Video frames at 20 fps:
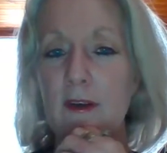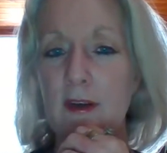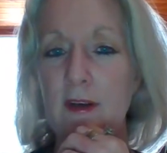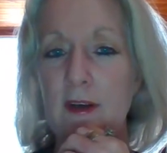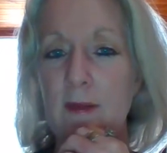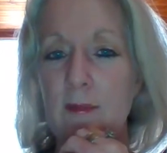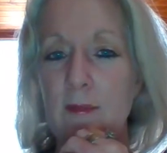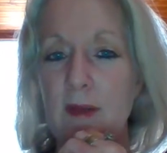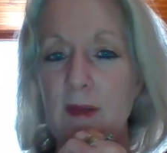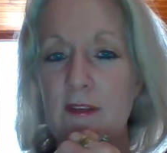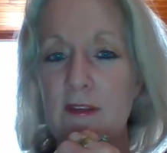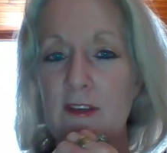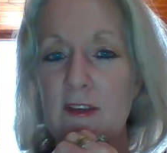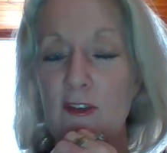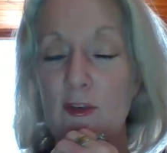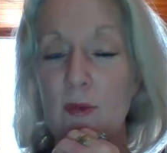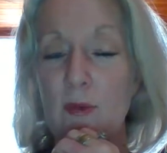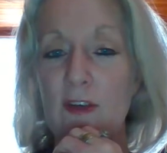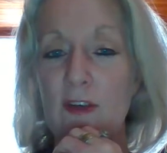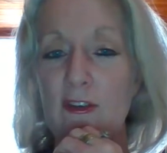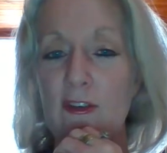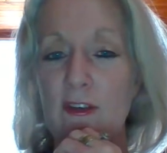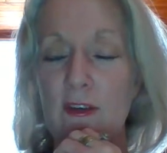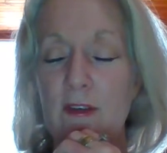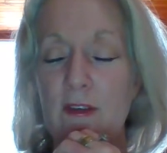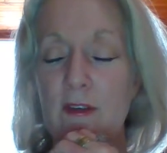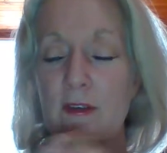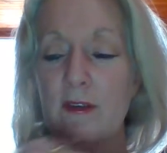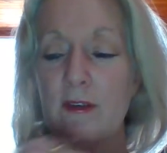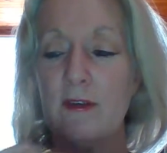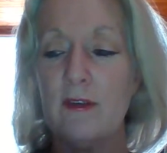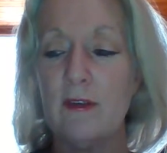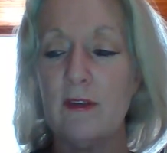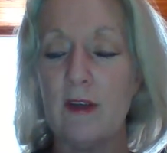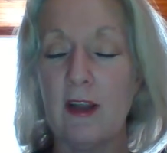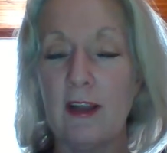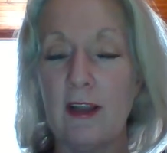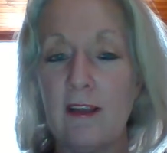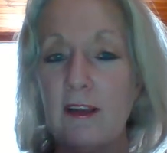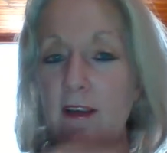um, a situation
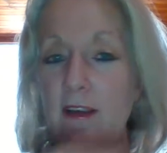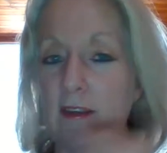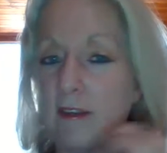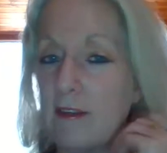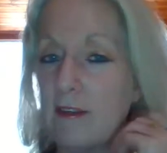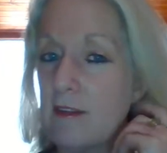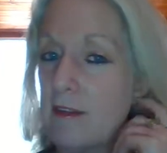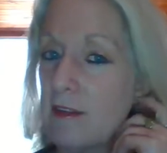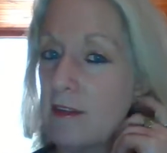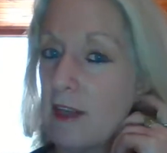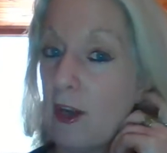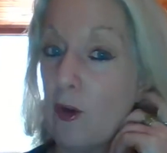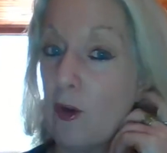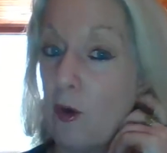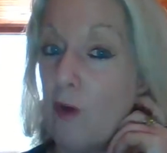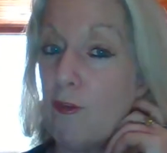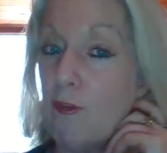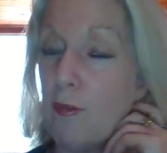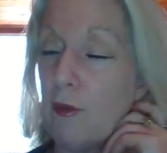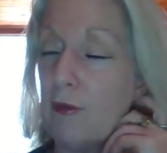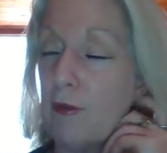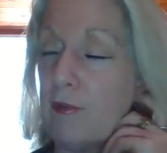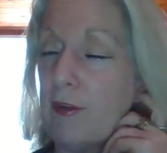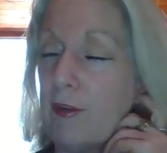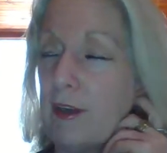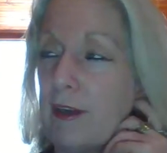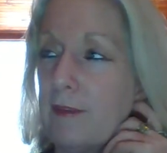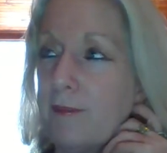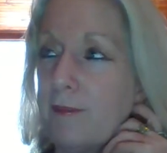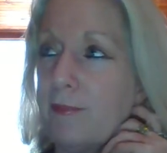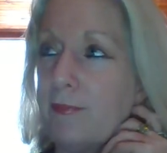like this, cut off welfare,